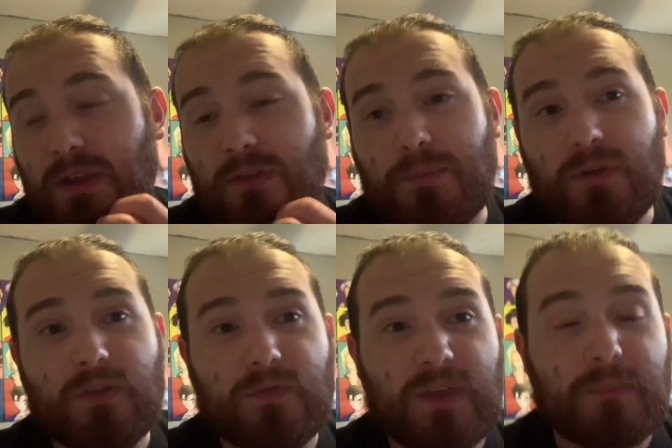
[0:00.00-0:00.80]
he's put
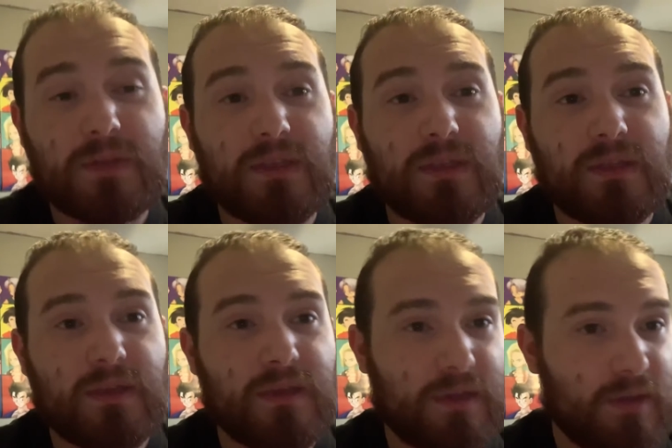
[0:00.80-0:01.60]
his family
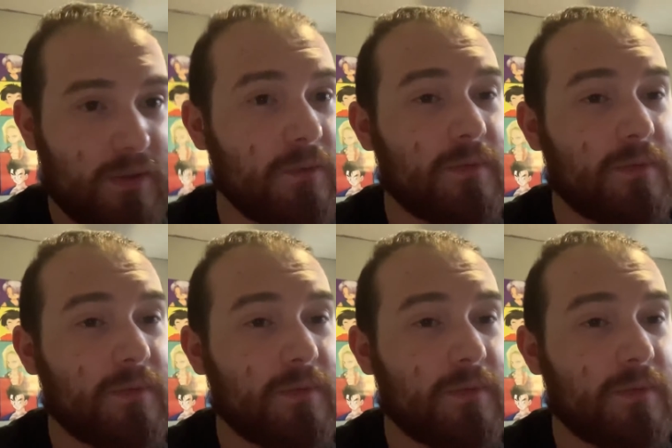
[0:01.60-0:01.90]
uh,